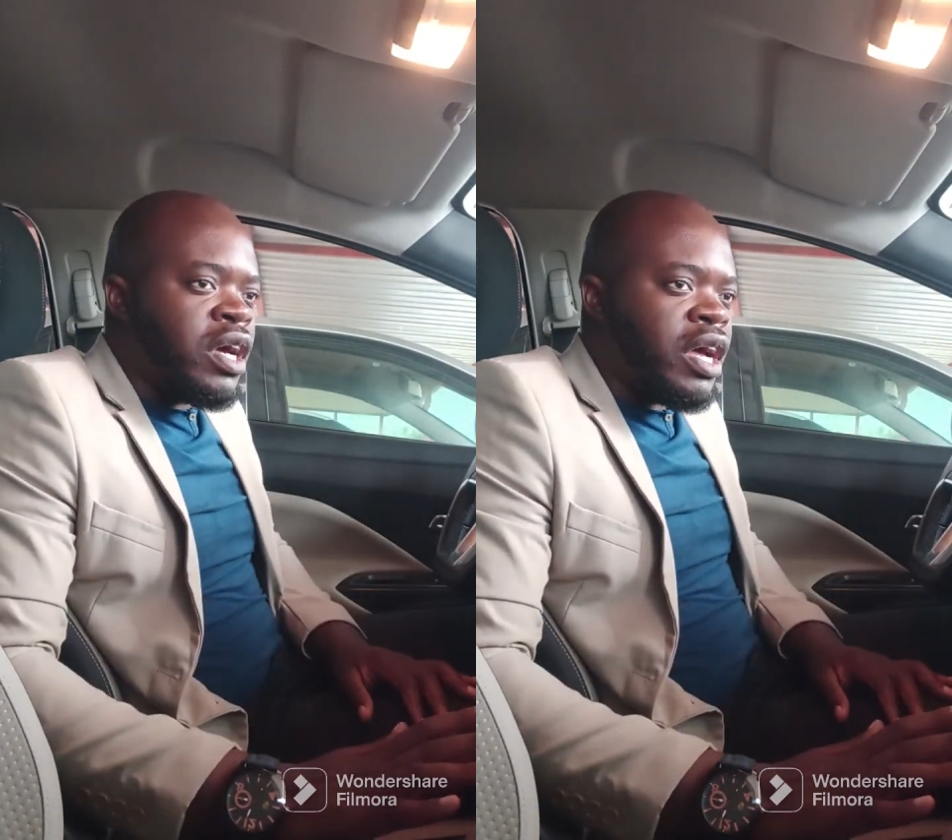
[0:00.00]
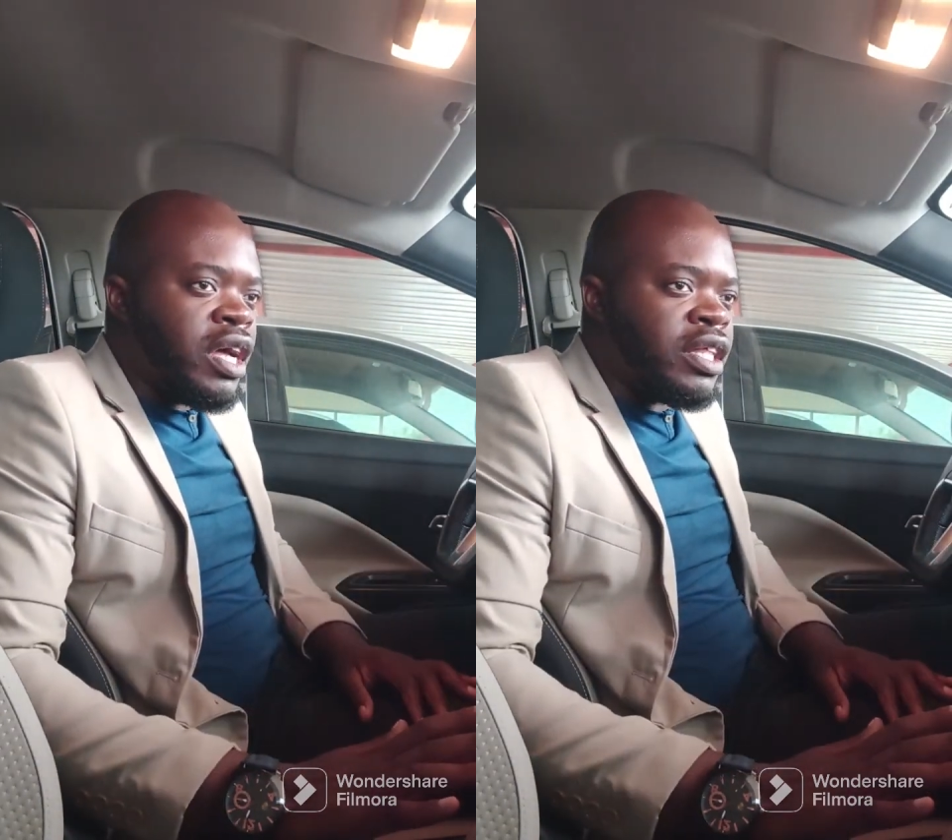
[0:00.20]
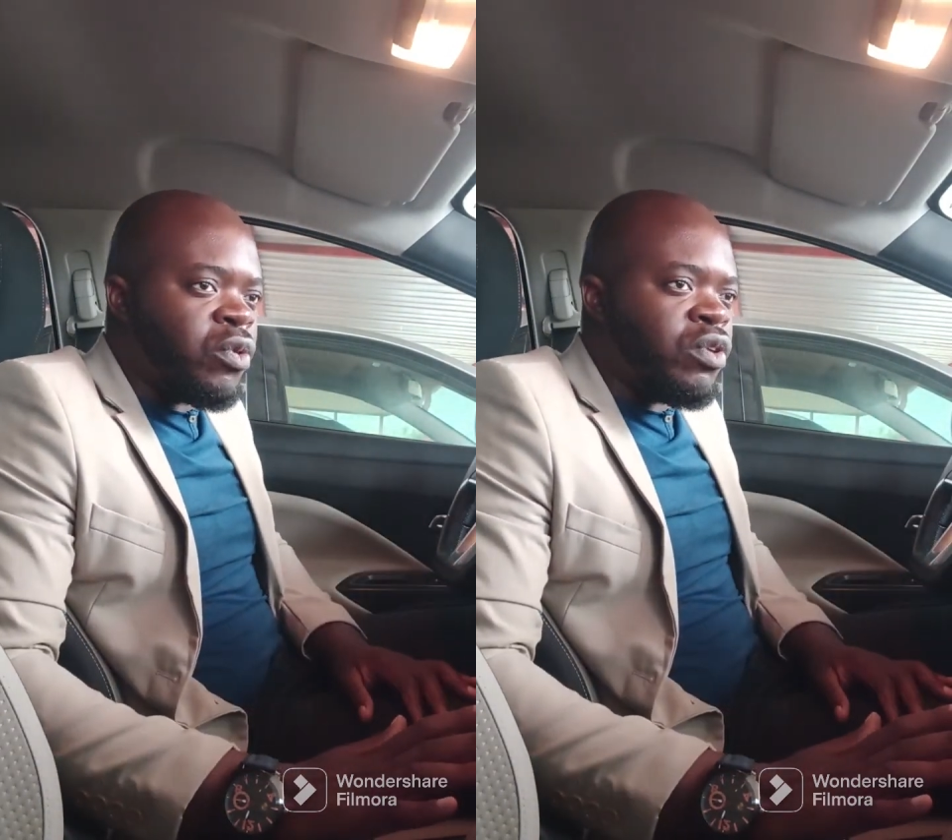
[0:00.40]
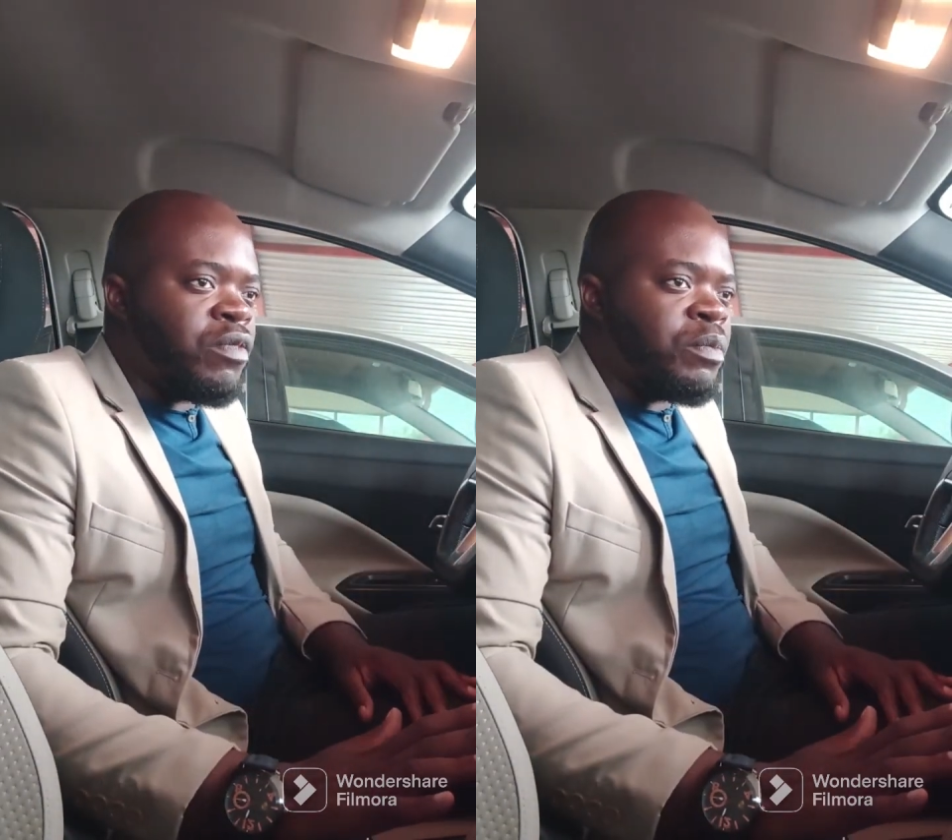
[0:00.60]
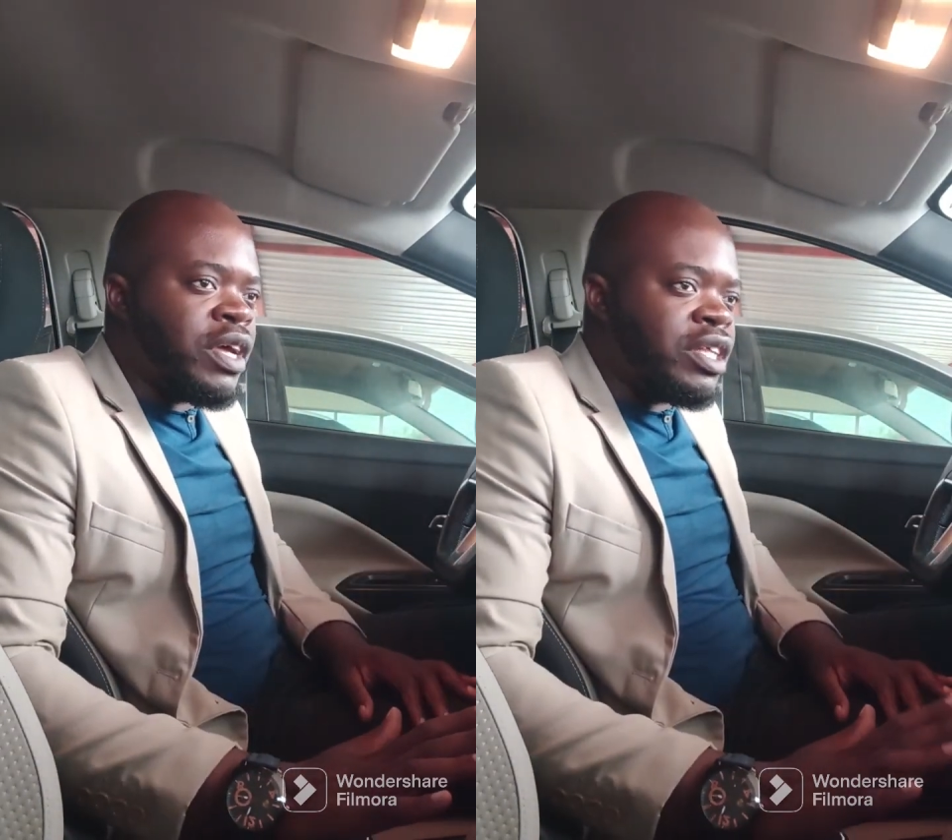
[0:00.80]
and that
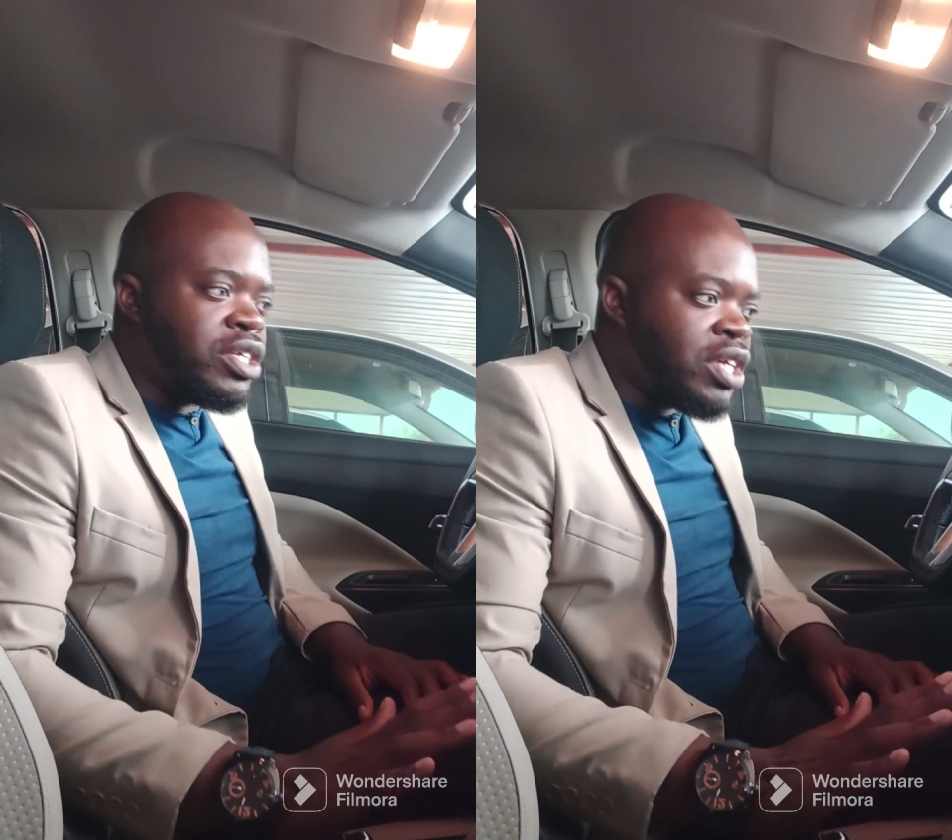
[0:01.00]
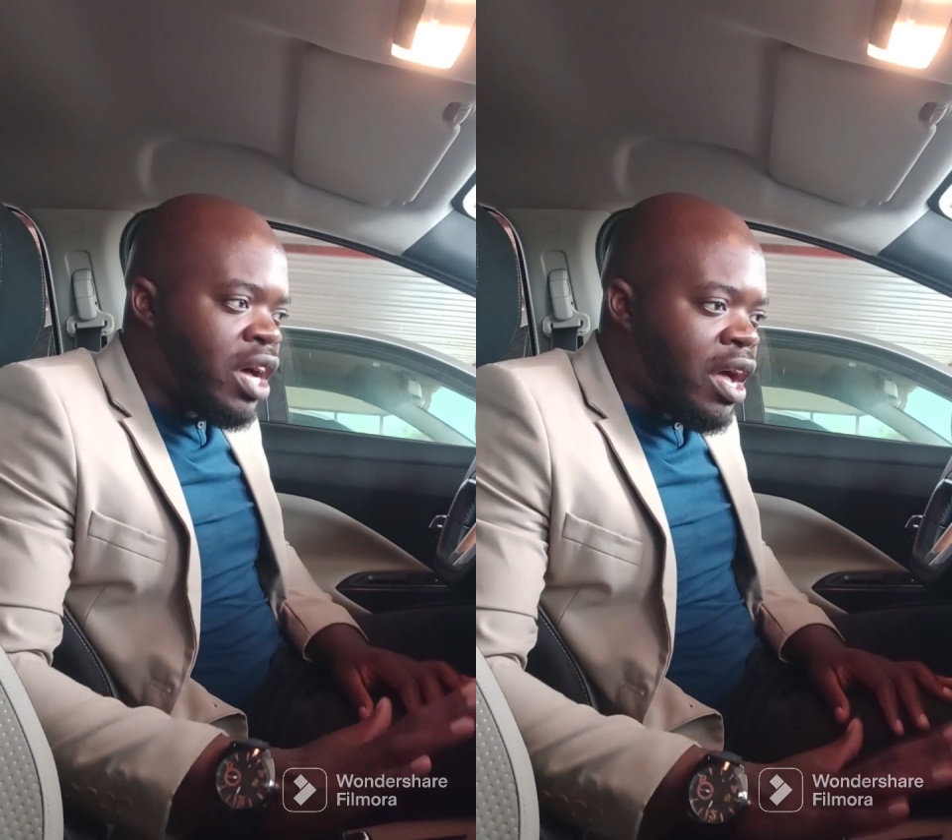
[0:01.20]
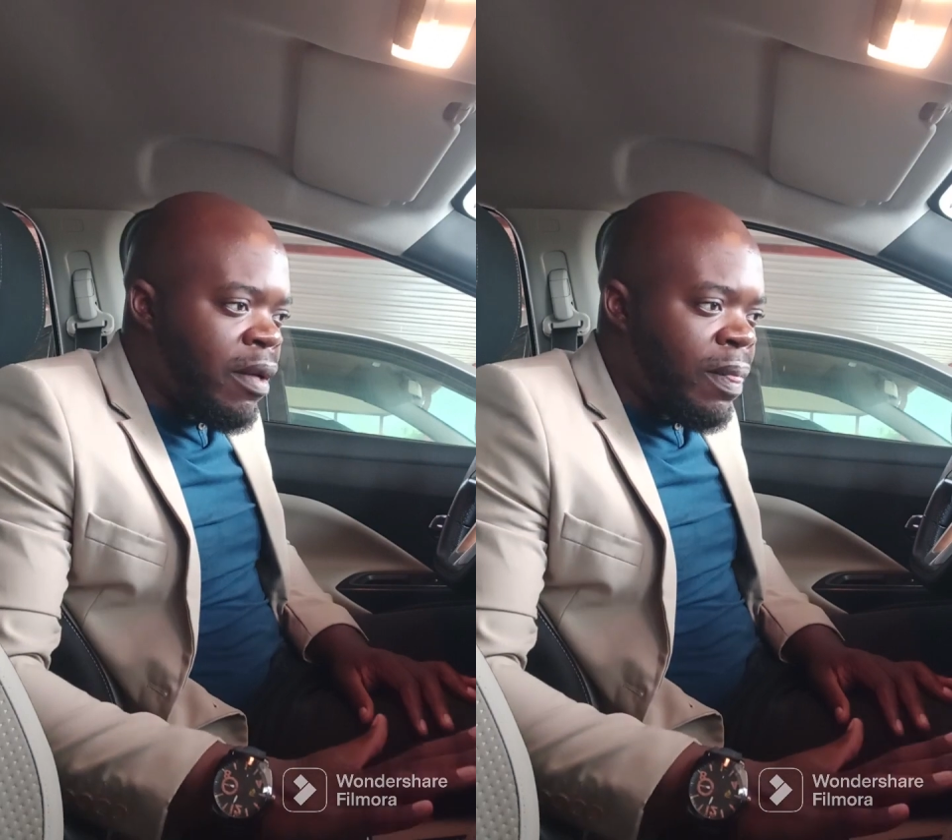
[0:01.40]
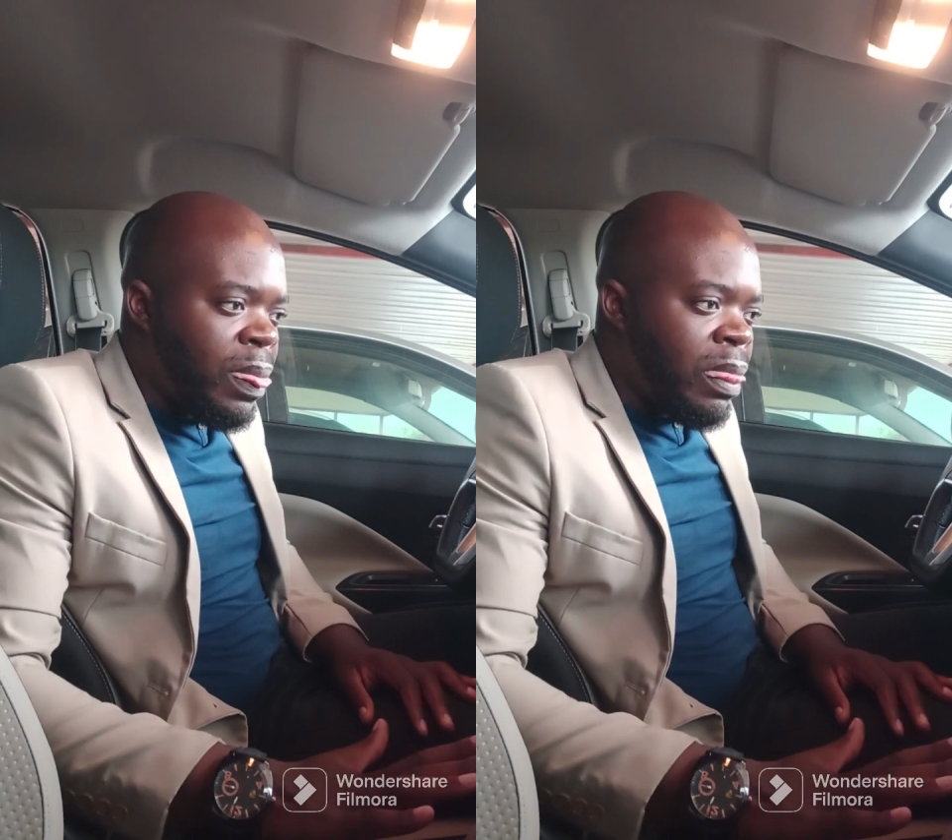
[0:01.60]
would have made this car